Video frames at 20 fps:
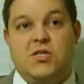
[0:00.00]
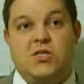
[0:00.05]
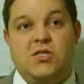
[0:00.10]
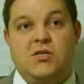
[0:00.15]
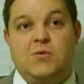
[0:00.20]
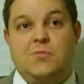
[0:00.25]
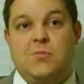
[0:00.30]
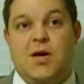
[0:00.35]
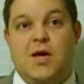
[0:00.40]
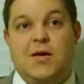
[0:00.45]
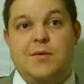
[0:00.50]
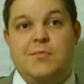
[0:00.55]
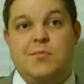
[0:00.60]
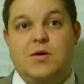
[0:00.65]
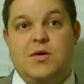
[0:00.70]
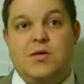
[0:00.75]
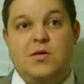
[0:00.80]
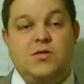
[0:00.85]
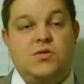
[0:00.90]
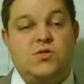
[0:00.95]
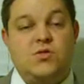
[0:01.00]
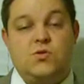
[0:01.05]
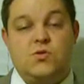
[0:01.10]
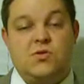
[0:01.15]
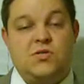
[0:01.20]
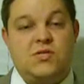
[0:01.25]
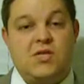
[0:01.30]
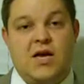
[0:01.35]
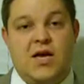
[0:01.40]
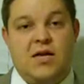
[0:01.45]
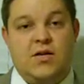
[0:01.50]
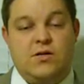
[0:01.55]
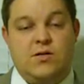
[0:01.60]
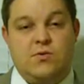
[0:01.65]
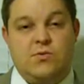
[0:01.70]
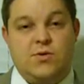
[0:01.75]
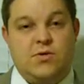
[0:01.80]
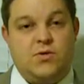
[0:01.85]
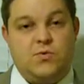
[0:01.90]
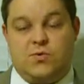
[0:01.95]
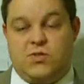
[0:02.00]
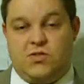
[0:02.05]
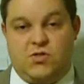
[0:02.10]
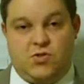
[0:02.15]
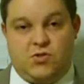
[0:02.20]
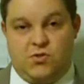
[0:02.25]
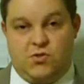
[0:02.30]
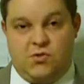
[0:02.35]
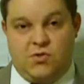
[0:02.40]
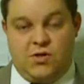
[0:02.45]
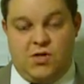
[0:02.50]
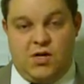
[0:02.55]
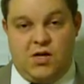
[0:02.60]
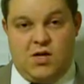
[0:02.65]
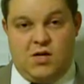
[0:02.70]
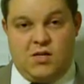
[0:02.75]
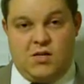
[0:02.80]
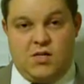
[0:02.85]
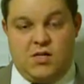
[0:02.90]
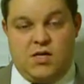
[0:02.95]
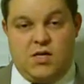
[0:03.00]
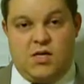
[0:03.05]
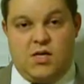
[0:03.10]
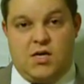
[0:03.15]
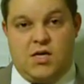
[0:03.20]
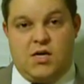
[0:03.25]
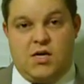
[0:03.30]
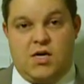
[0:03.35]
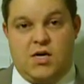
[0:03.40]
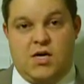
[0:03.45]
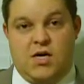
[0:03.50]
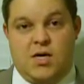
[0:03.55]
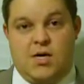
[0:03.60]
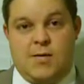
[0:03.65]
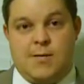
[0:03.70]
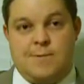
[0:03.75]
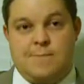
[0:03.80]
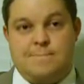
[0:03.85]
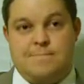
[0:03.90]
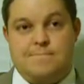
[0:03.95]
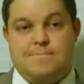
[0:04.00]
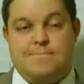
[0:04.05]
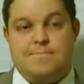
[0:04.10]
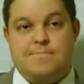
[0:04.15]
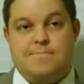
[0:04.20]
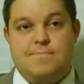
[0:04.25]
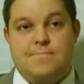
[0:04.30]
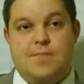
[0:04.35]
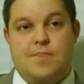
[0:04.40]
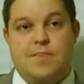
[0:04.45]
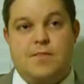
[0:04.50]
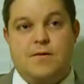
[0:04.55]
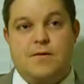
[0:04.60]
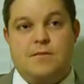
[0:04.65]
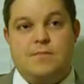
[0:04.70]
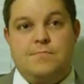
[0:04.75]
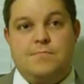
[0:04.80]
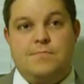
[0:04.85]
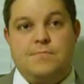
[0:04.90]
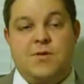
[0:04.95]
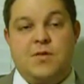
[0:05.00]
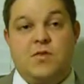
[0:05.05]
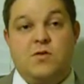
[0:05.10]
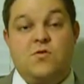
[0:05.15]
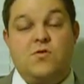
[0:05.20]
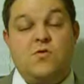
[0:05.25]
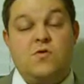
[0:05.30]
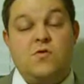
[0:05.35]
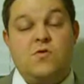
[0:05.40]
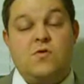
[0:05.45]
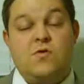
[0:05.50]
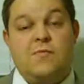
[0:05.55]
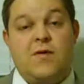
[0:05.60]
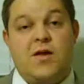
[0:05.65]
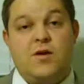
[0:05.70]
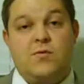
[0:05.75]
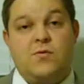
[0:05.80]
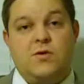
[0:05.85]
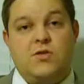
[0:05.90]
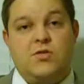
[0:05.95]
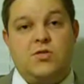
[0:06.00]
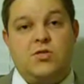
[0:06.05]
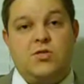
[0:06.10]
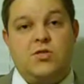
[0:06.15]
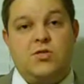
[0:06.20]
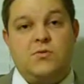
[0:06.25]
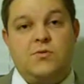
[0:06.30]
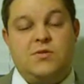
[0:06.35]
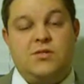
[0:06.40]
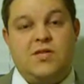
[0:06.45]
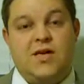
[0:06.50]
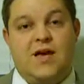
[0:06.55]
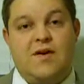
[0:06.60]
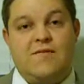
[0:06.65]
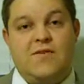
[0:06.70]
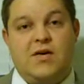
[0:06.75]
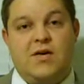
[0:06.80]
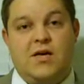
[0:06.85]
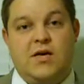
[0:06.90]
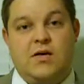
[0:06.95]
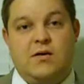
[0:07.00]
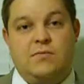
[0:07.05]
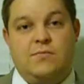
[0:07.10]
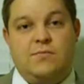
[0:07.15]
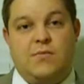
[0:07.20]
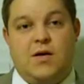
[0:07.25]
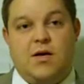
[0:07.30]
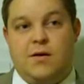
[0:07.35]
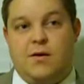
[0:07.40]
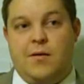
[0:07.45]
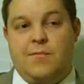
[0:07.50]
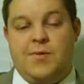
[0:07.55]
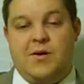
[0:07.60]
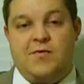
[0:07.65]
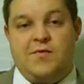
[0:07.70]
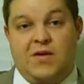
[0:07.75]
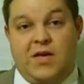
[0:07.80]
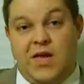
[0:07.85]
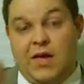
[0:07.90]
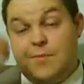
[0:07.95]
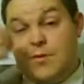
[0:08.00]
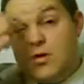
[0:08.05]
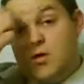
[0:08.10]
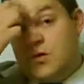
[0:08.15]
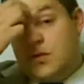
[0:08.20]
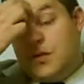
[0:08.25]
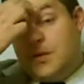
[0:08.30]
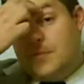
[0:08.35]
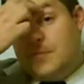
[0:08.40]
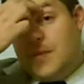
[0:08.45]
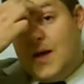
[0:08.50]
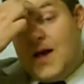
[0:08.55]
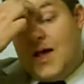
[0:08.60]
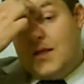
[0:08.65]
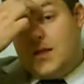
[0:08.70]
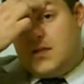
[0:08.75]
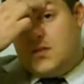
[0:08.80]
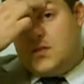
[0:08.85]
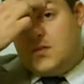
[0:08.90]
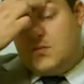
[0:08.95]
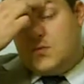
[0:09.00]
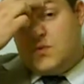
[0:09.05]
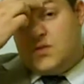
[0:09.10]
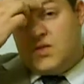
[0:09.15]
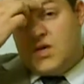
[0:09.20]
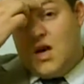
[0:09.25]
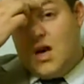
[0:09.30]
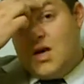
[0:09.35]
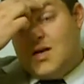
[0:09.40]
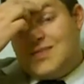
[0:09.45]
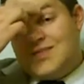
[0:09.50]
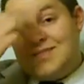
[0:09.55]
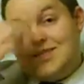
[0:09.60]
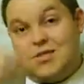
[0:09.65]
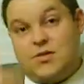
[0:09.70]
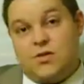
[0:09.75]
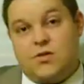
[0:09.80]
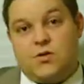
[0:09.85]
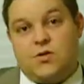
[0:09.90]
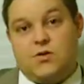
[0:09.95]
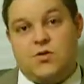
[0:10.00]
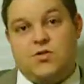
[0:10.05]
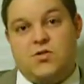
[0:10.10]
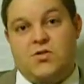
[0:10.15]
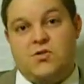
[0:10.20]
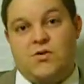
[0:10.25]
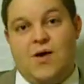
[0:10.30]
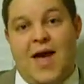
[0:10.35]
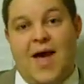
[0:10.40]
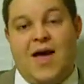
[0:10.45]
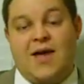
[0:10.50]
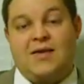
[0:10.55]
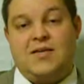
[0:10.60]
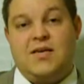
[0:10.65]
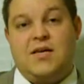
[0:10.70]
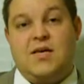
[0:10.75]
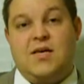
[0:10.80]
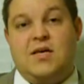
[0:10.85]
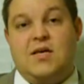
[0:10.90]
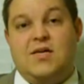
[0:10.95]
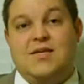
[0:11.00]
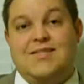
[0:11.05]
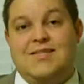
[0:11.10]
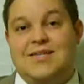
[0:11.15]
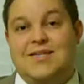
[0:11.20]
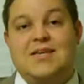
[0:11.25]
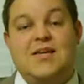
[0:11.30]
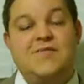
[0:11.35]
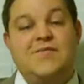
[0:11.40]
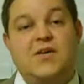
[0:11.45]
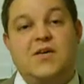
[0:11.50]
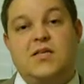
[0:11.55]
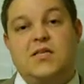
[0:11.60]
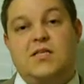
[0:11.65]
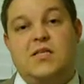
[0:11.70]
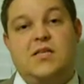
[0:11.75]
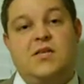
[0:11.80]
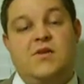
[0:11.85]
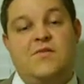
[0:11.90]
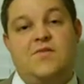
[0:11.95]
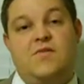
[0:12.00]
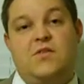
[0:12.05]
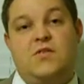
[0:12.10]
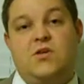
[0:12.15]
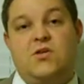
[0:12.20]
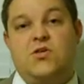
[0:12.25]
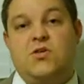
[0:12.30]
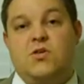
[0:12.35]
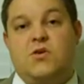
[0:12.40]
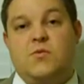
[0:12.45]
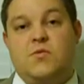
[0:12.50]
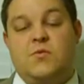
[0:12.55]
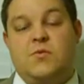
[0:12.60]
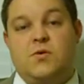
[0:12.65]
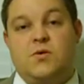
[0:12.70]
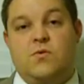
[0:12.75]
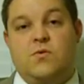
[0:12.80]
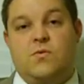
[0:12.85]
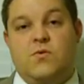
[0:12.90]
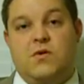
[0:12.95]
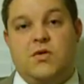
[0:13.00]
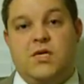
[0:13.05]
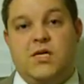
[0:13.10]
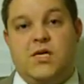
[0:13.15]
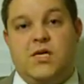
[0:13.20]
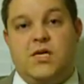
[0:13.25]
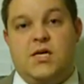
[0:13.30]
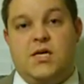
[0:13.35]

that she might be suicidal, which wasn't true at all. But the truth of the matter was, she was having a bit of a chemical imbalance, was causing her to act significantly different than she normally would.